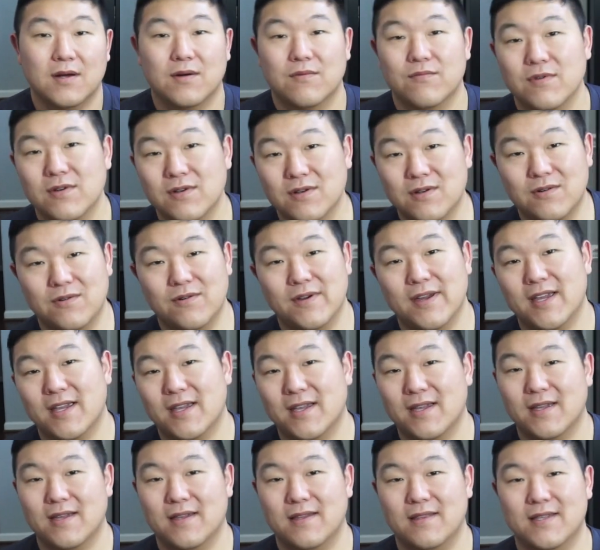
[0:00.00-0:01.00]
Real
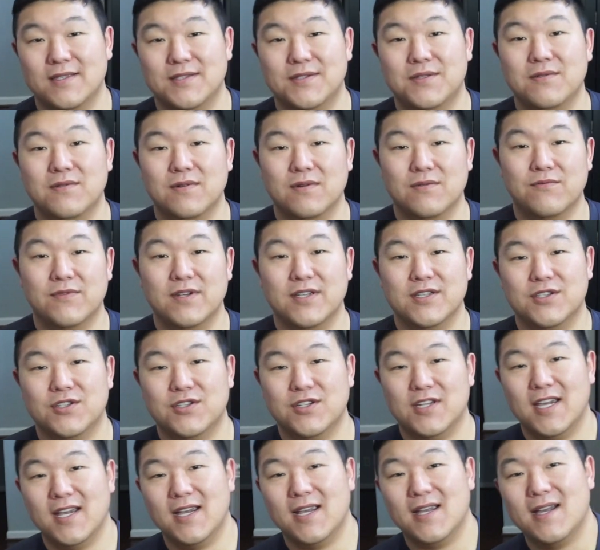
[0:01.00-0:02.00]
quick, let's do a wrist
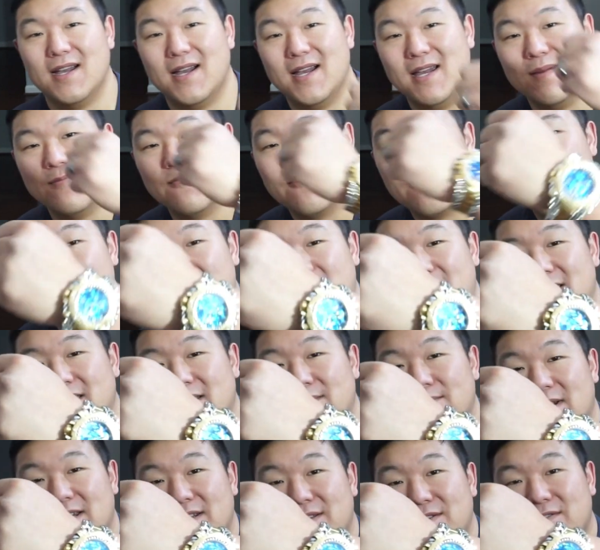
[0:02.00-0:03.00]
check. I am
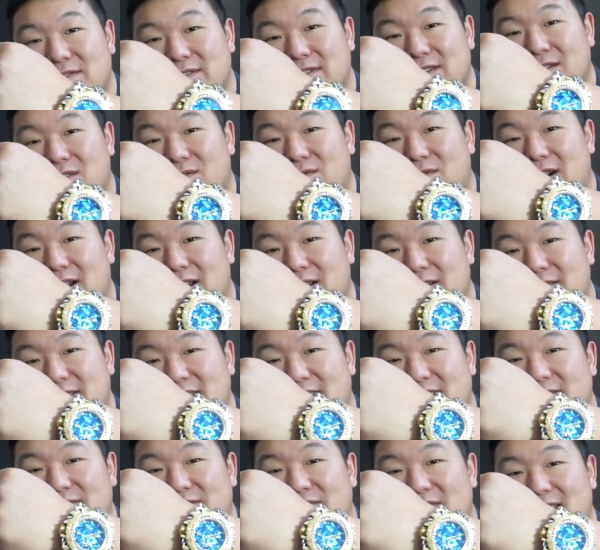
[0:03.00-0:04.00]
rocking my newly acquired
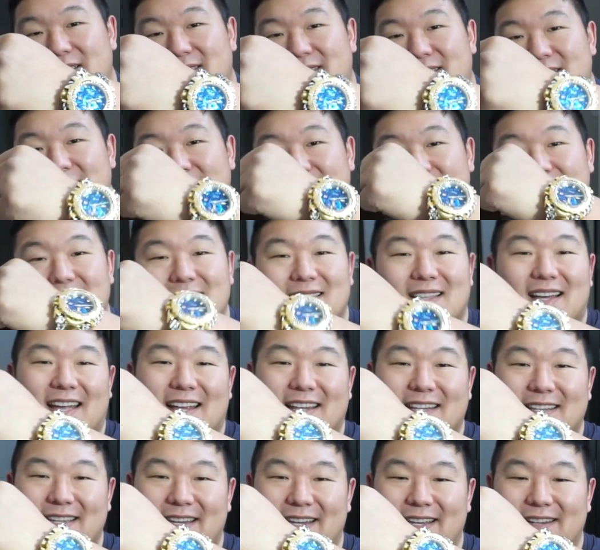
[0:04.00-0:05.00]
Invicta
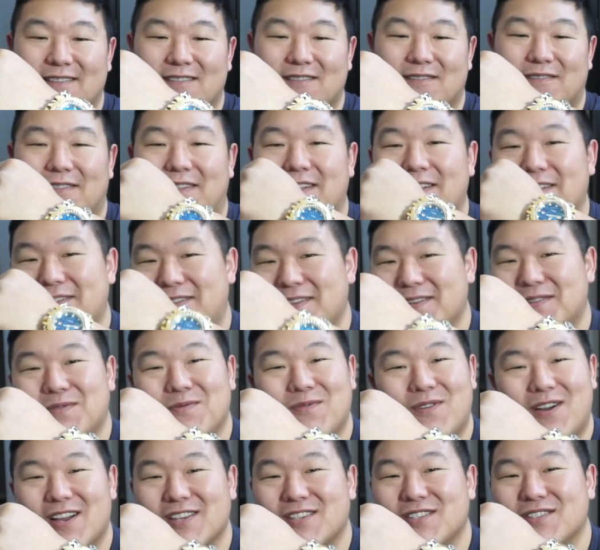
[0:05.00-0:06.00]
Gladiator. This
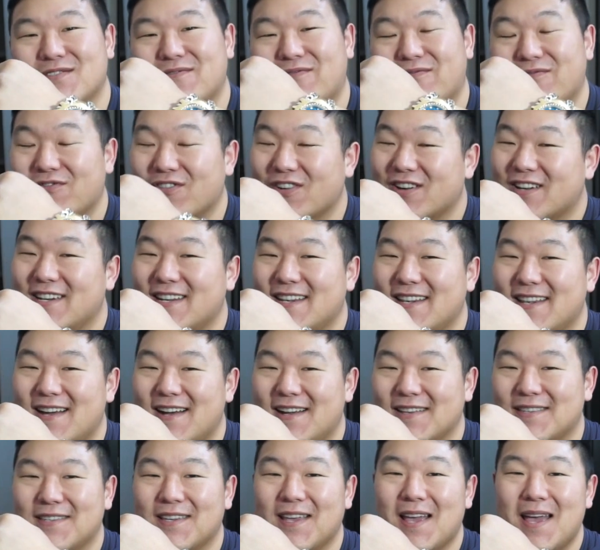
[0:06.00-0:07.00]
watch is freaking
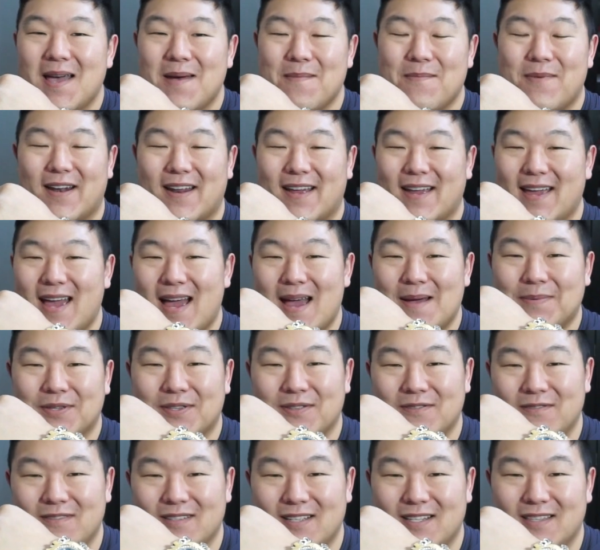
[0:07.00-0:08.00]
nuts, but I
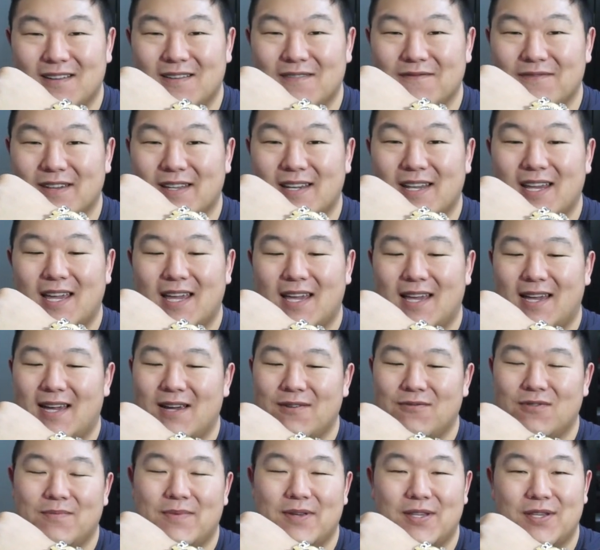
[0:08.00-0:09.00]
absolutely love it.
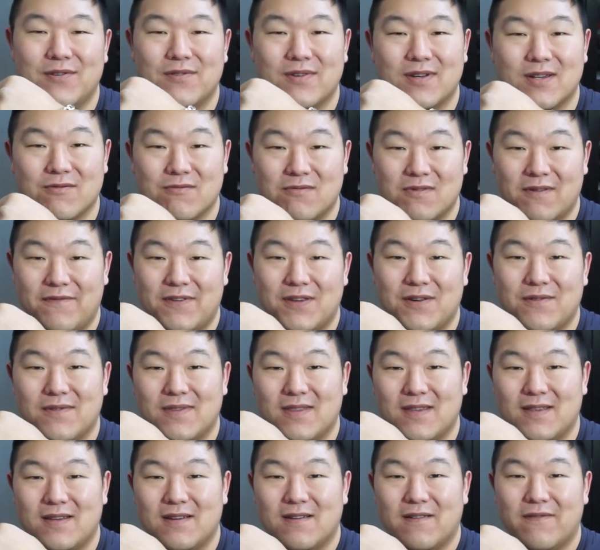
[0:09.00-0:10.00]
I will be doing a review
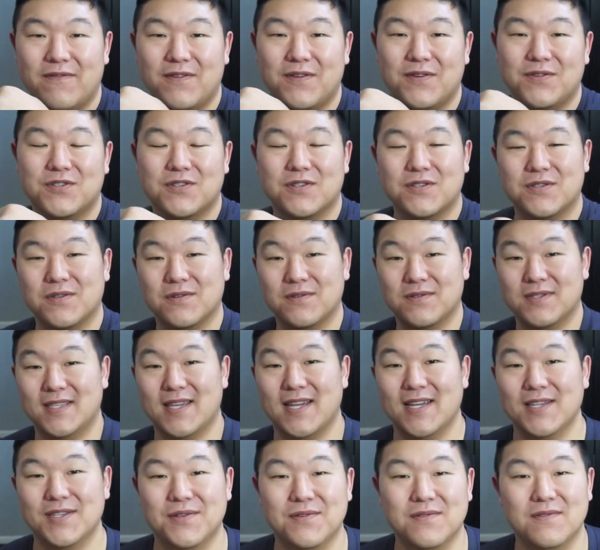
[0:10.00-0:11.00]
in the near future, so
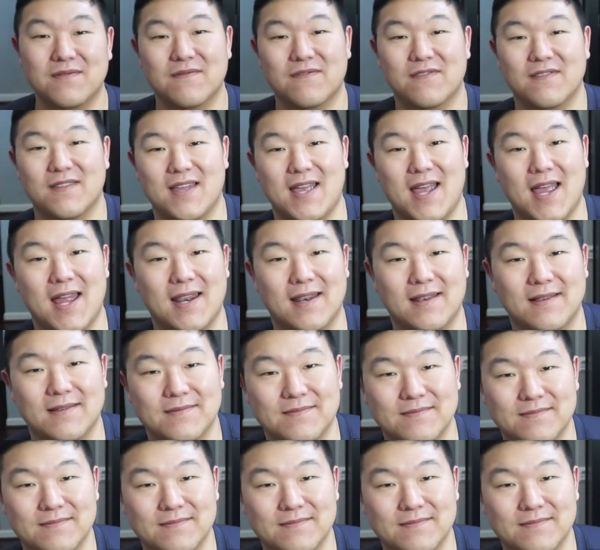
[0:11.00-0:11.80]
stay tuned for that.